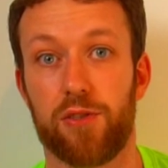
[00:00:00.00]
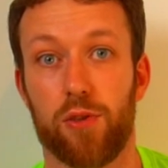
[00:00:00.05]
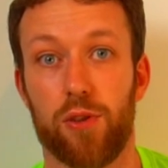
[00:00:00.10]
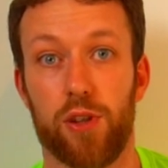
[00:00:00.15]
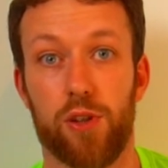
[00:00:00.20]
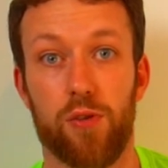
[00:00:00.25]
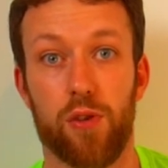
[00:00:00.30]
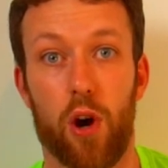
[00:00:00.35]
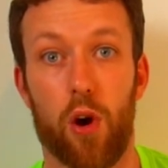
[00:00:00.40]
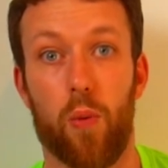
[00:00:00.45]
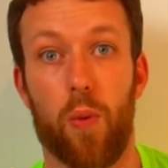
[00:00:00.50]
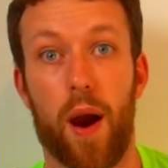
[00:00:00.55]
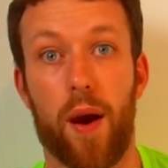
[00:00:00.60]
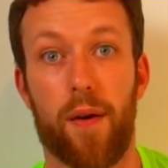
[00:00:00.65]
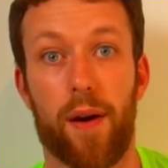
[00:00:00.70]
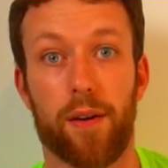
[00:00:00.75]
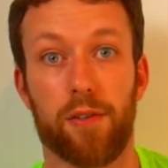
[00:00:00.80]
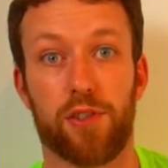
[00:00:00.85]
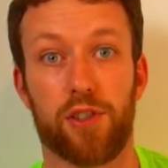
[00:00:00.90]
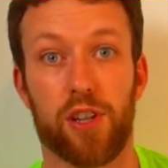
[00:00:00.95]
or you know
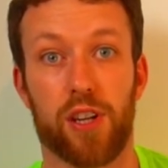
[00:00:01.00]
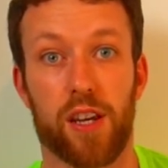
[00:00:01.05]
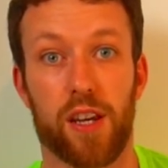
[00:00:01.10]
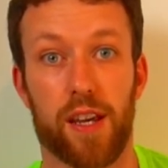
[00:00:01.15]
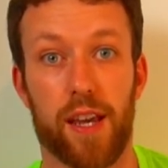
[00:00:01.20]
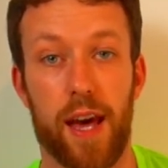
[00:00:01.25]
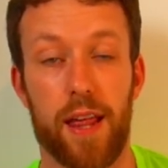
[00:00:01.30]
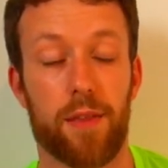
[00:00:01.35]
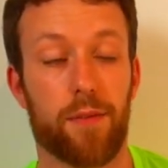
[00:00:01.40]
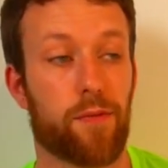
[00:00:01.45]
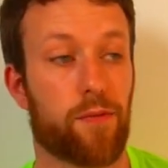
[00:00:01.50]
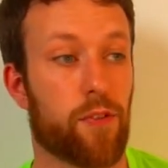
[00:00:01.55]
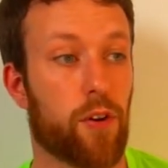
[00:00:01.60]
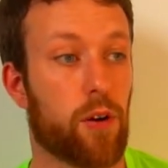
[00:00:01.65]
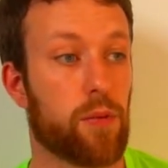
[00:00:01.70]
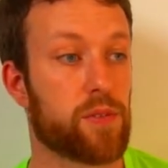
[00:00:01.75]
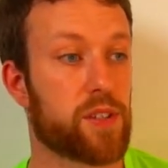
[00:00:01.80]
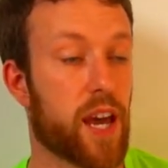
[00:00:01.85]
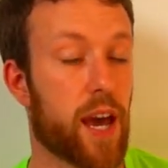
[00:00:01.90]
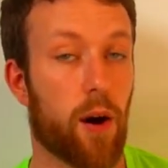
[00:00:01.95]
where else you can get them
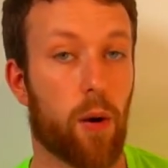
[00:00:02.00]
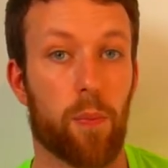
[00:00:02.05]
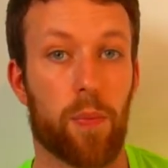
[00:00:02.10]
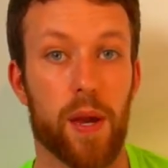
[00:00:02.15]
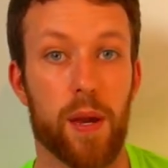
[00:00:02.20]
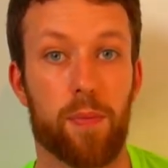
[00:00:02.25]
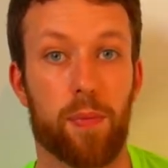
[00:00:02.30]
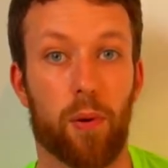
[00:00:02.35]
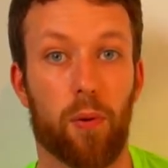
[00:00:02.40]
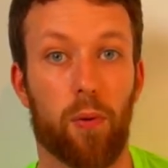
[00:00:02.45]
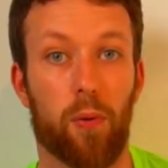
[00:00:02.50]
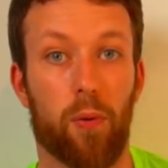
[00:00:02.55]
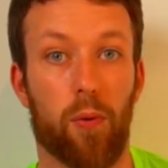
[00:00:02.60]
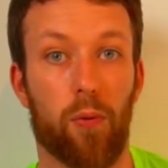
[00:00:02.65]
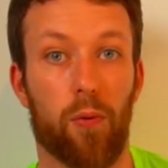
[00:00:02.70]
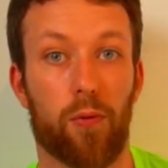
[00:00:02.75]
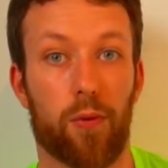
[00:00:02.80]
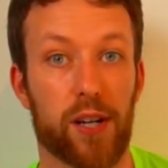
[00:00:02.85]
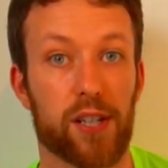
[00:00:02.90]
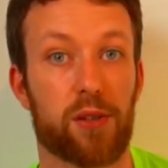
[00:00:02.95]
from to help the
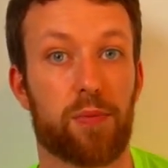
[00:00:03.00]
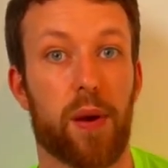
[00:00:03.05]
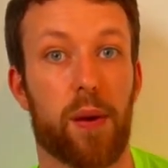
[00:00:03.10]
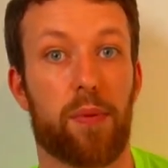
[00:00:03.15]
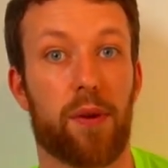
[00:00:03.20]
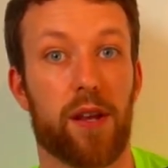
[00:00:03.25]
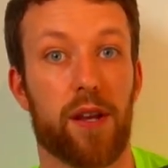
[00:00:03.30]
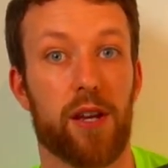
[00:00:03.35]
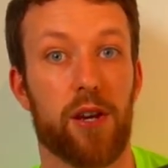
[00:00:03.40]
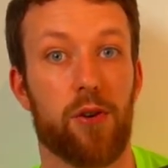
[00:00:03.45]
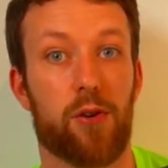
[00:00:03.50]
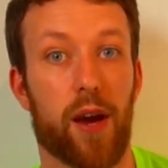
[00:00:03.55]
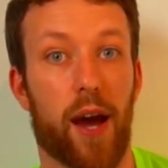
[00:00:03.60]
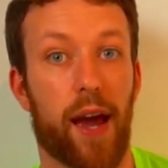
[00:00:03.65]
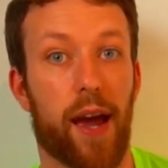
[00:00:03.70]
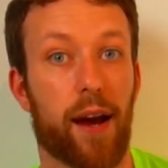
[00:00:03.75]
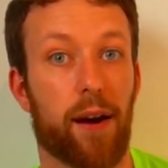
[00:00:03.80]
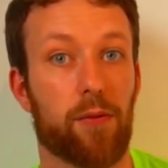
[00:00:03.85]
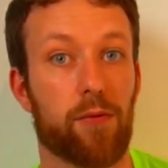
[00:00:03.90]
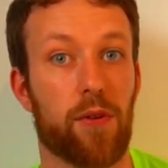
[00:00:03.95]
rest of the people in the UK
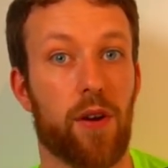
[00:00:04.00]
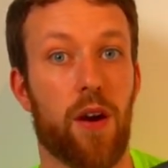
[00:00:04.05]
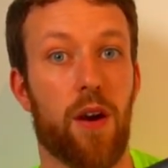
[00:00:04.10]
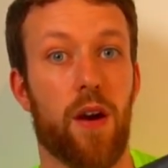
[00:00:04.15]
out,